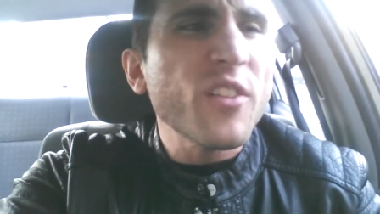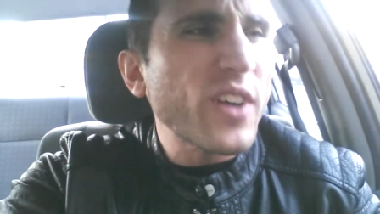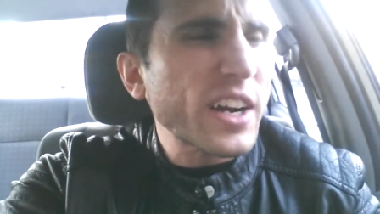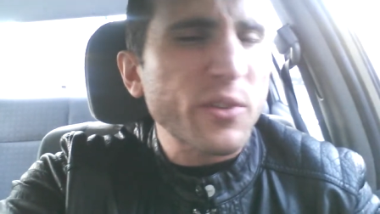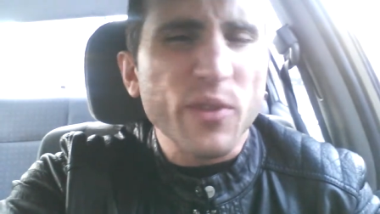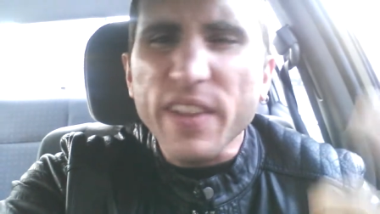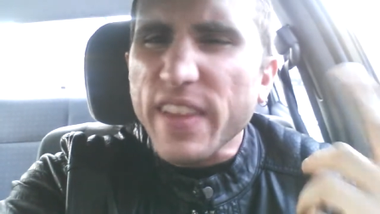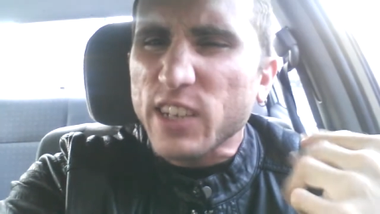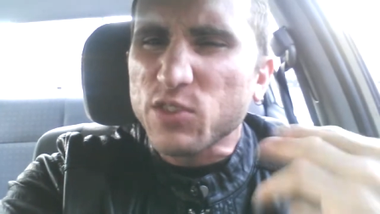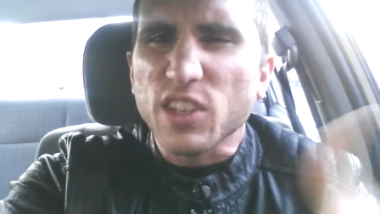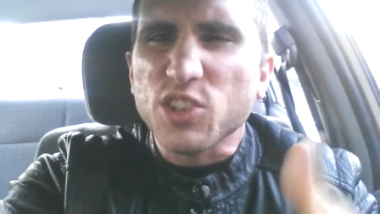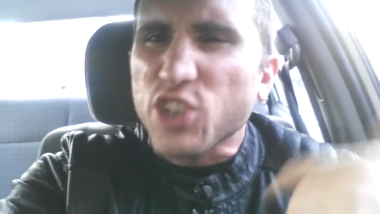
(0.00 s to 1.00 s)
fucking
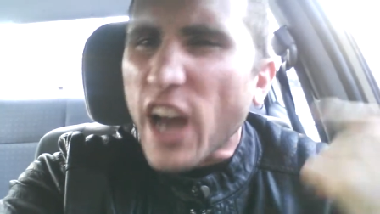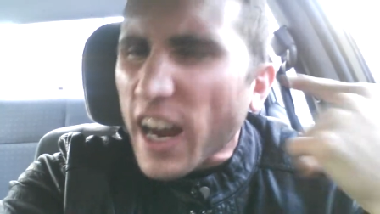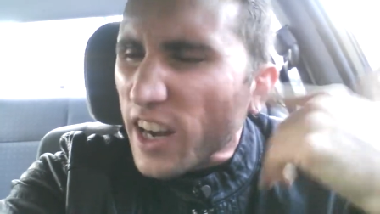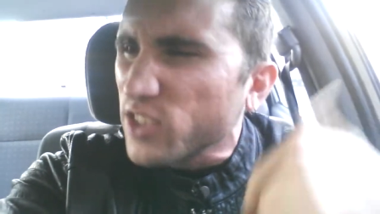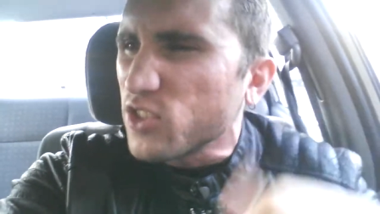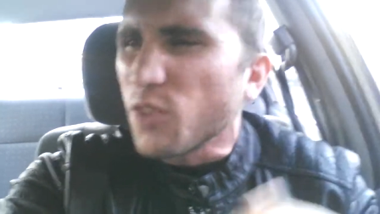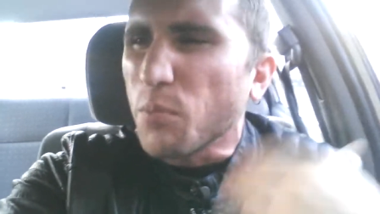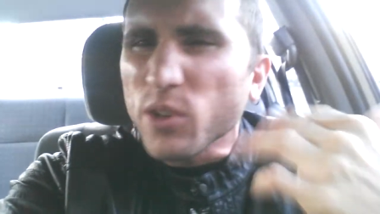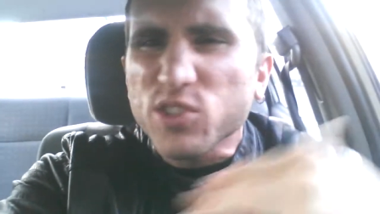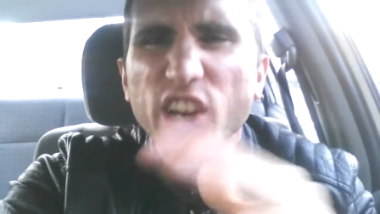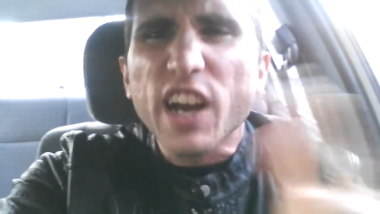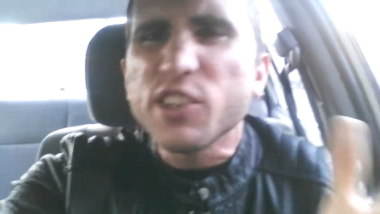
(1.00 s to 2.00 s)
rednecks with the shotguns on
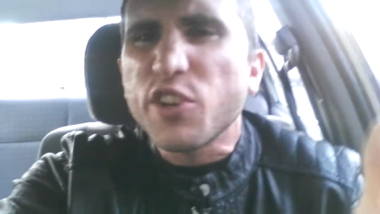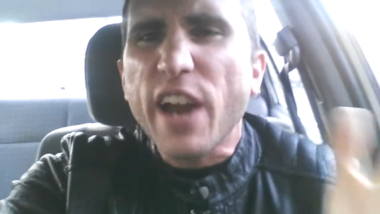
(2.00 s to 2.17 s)
both sides of